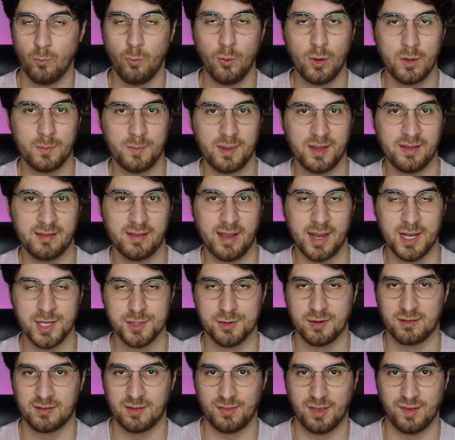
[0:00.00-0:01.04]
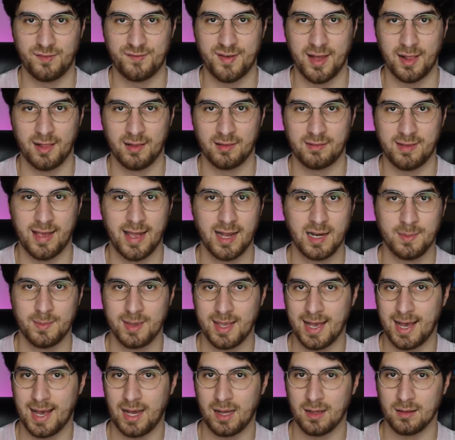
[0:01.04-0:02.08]
would be dangerous if they fell into
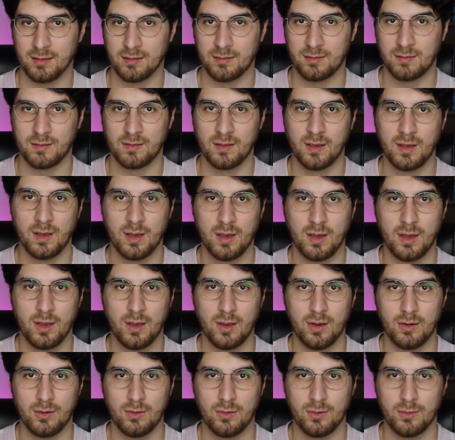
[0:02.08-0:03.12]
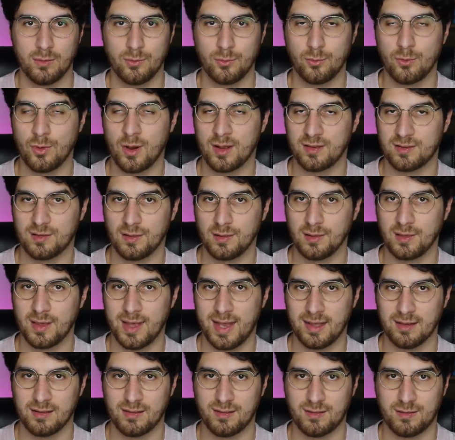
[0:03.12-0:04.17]
enemy hands, Russell
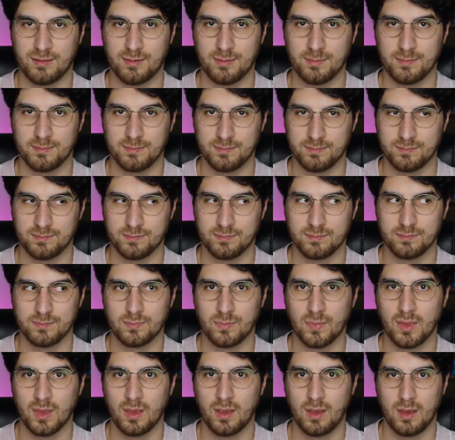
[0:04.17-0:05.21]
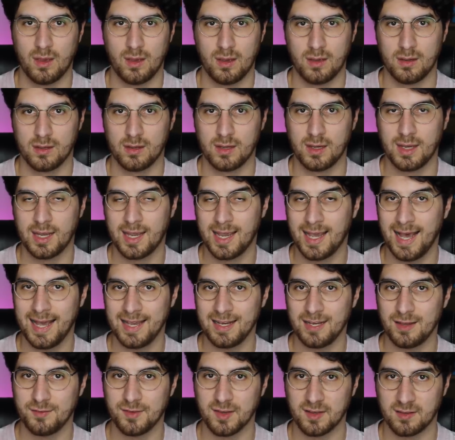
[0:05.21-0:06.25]
gets
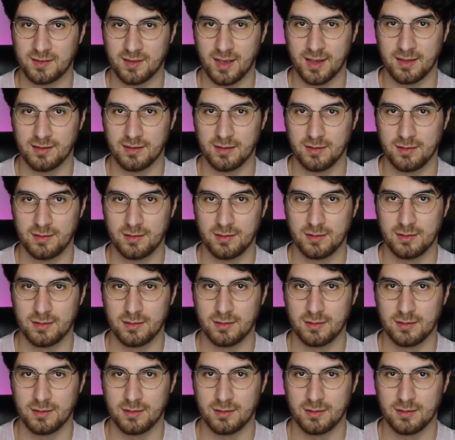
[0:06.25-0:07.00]
kind of excited.